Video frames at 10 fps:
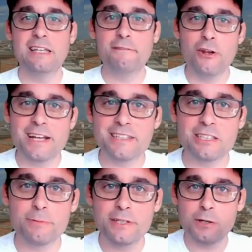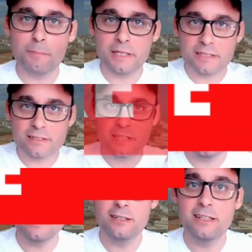you like this video, please hit
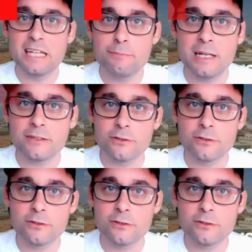the like button,